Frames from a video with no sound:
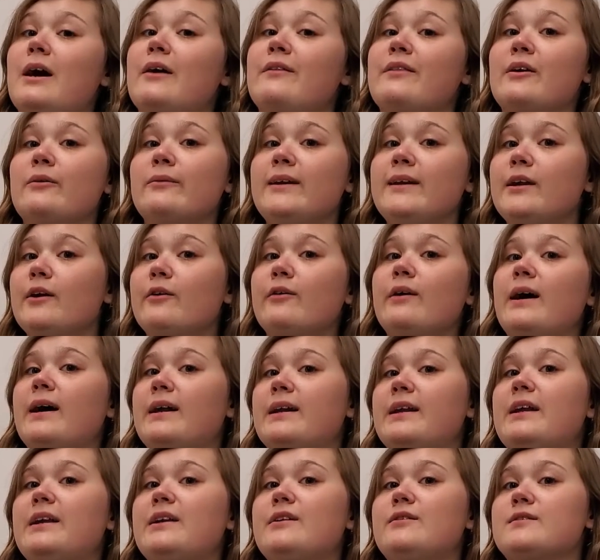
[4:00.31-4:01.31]
that we know how
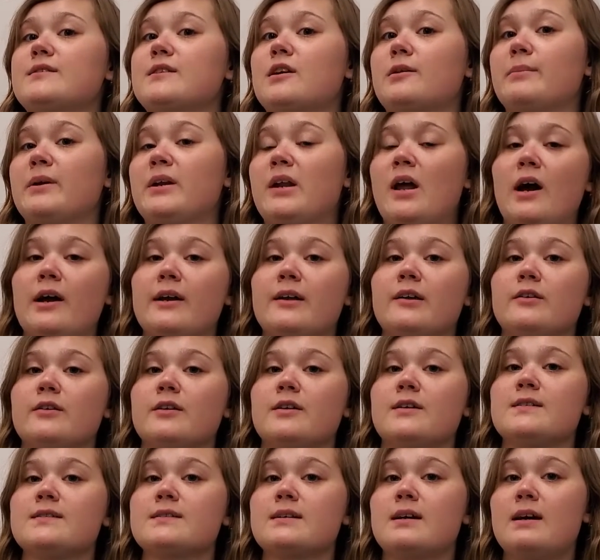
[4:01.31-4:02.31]
to use our
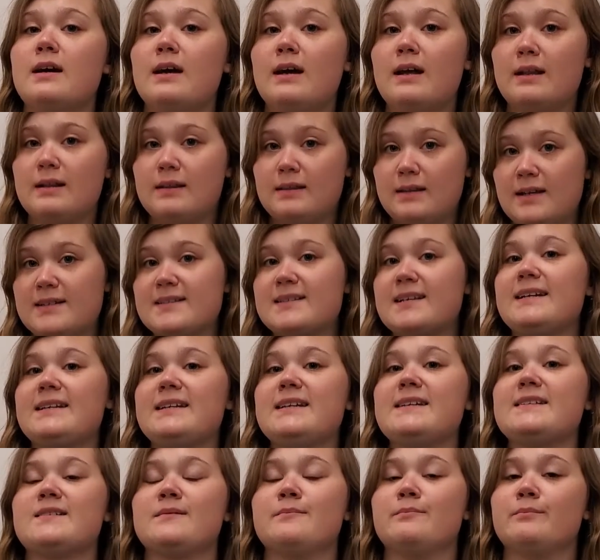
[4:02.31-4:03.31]
binoculars, let's
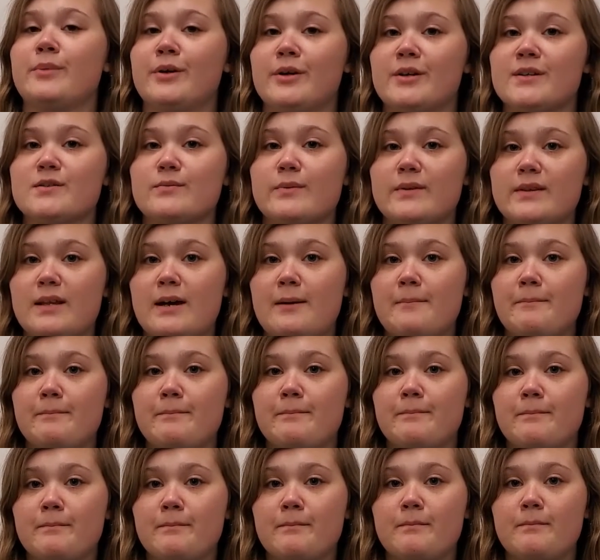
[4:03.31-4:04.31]
ID some birds with them.
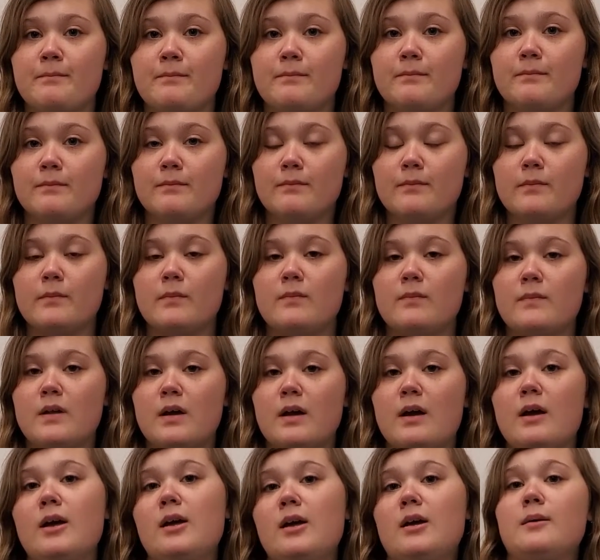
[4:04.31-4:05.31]

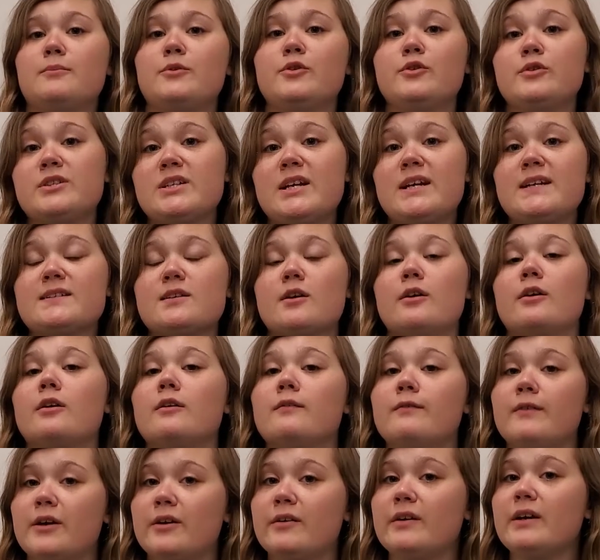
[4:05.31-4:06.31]
Blue jays are a
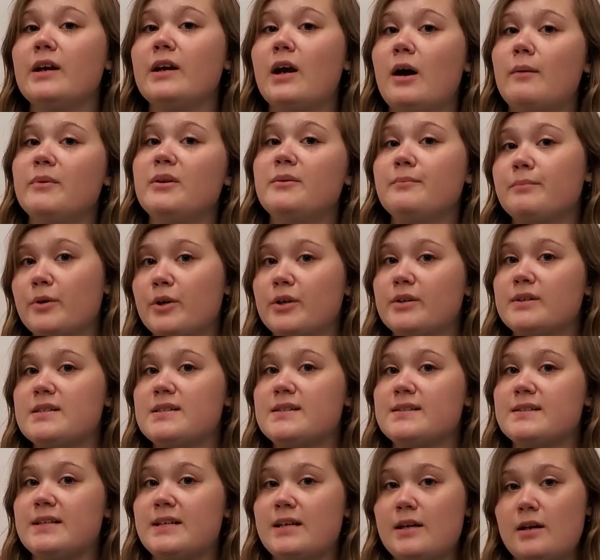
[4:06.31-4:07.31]
very common bird to
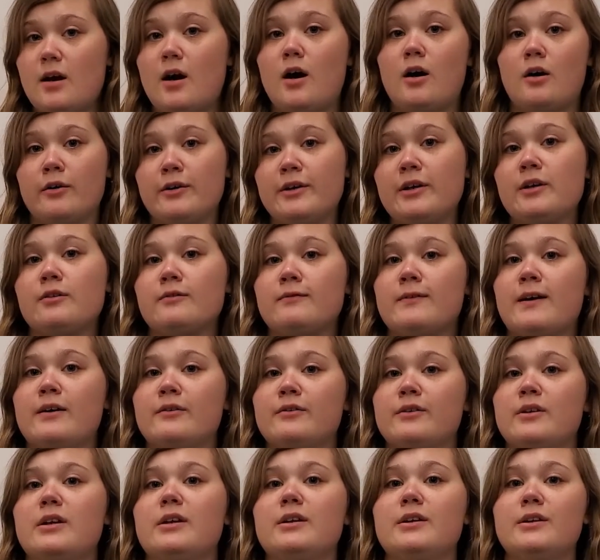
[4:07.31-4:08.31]
see all year
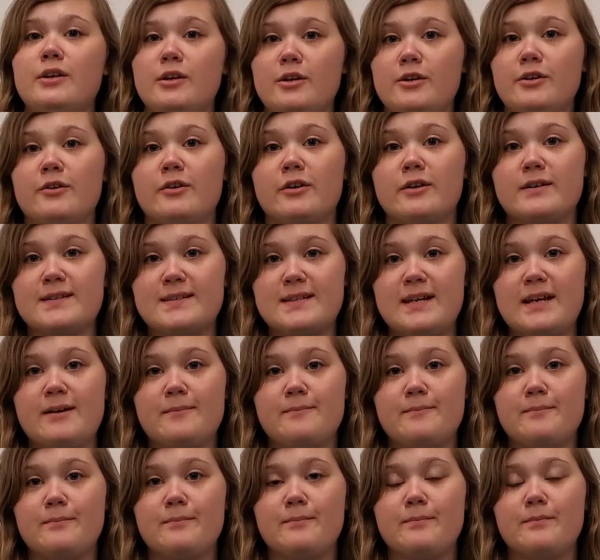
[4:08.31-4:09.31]
round in New York State.
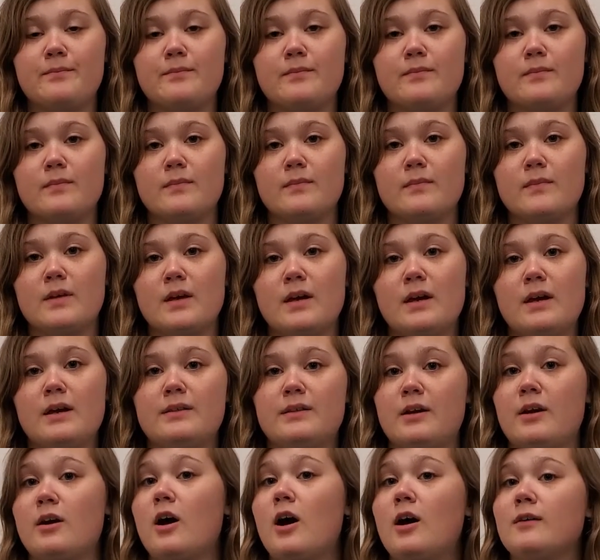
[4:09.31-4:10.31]

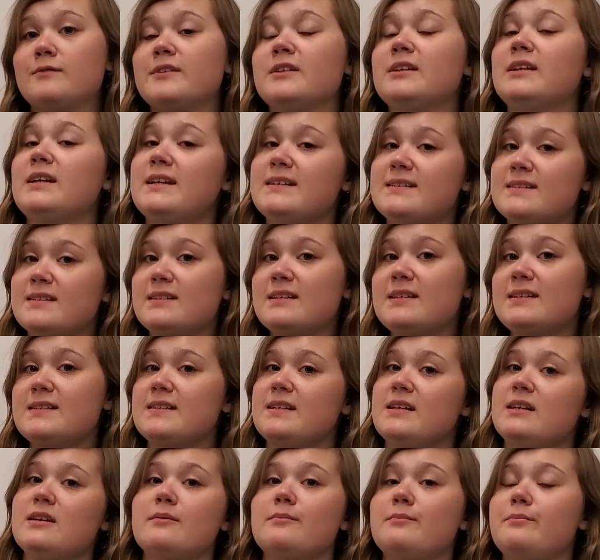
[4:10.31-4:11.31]
They are often easily
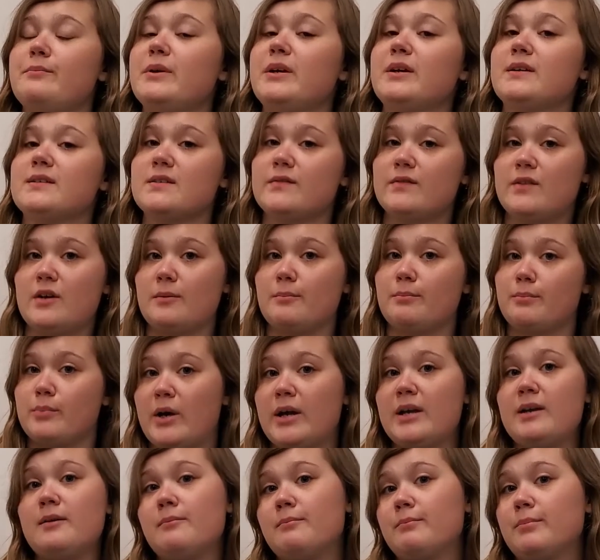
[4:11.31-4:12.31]
seen because of their
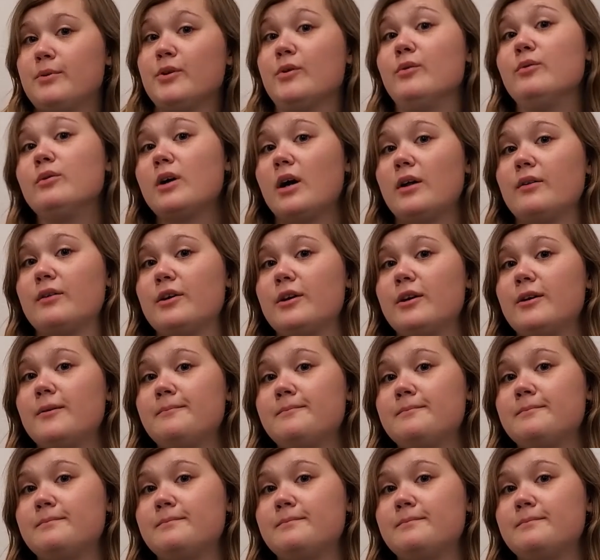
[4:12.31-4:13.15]
bright blue color